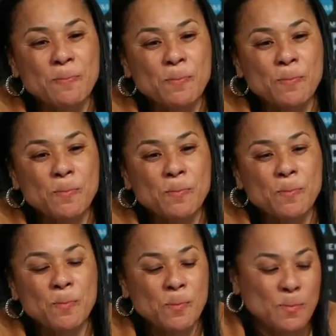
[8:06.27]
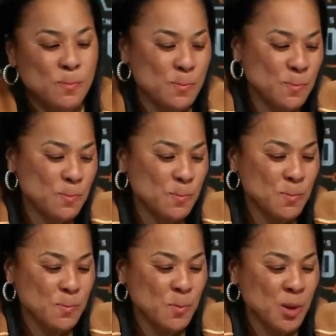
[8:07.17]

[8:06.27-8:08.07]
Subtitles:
(no one is talking)